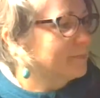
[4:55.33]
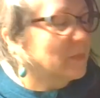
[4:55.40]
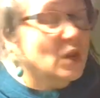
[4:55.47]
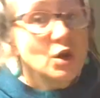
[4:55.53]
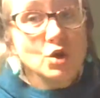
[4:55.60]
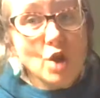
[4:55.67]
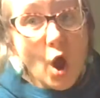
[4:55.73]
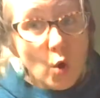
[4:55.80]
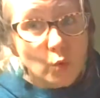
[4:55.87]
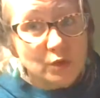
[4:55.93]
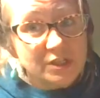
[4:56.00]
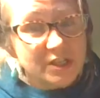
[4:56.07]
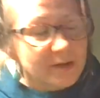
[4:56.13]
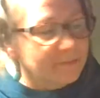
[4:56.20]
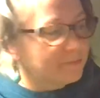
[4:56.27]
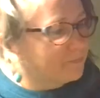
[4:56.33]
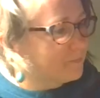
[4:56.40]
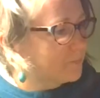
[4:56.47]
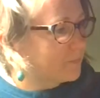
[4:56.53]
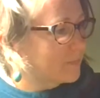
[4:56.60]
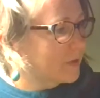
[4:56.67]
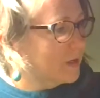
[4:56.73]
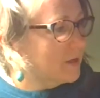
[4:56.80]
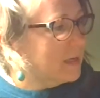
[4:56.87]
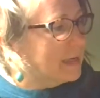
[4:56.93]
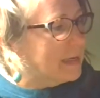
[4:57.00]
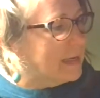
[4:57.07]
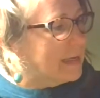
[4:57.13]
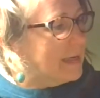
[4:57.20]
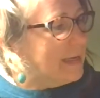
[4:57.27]
Note,
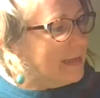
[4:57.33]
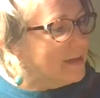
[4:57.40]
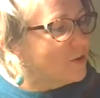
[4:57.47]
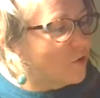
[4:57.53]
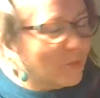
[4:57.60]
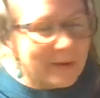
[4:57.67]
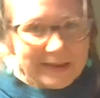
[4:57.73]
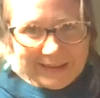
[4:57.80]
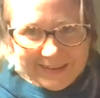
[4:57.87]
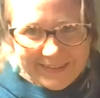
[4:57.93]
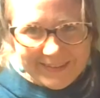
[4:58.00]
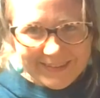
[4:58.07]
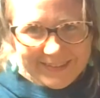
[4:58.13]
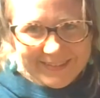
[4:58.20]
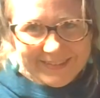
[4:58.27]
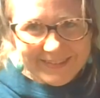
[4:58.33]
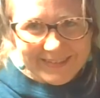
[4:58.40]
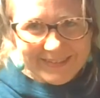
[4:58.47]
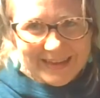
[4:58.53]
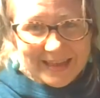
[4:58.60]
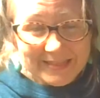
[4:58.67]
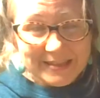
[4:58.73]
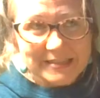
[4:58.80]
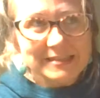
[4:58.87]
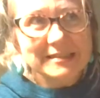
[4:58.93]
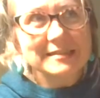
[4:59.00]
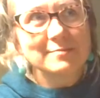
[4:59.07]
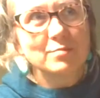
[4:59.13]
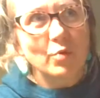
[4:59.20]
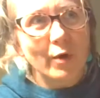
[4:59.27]
in Greek, and this is
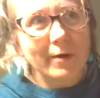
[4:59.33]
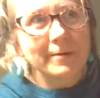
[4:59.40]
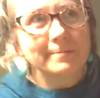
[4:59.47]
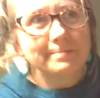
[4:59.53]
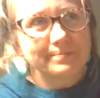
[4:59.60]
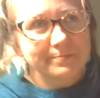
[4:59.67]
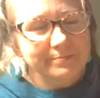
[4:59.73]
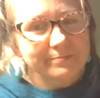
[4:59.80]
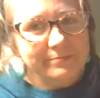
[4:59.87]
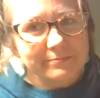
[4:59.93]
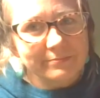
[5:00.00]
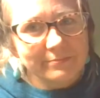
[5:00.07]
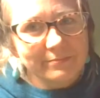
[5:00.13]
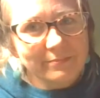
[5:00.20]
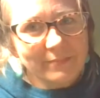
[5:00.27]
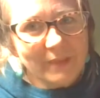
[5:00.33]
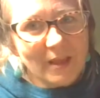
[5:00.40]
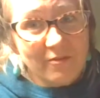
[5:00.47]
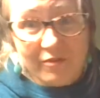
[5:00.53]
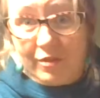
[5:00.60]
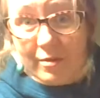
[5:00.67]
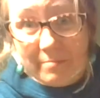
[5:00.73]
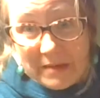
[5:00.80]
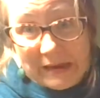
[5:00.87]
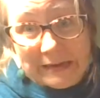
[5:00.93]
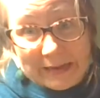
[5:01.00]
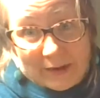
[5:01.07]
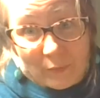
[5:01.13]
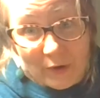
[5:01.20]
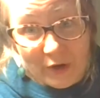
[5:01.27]
important, for the
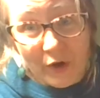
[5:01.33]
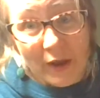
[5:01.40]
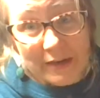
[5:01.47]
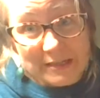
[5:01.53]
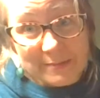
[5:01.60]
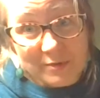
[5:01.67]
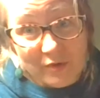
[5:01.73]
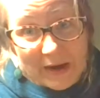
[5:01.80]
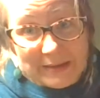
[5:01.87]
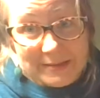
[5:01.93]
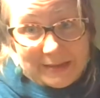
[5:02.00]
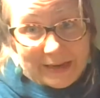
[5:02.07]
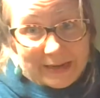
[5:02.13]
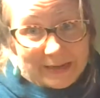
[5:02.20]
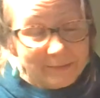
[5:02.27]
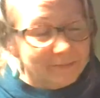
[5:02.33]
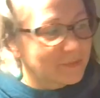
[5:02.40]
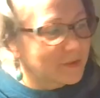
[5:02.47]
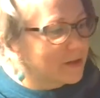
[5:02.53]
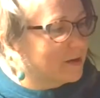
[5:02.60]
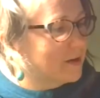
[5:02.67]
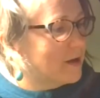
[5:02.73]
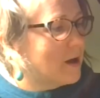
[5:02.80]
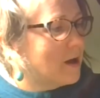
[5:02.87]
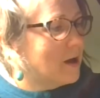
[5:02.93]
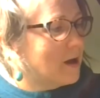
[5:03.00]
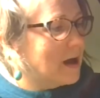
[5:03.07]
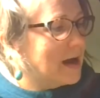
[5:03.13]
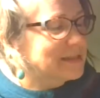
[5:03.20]
meaning when you end up translating. A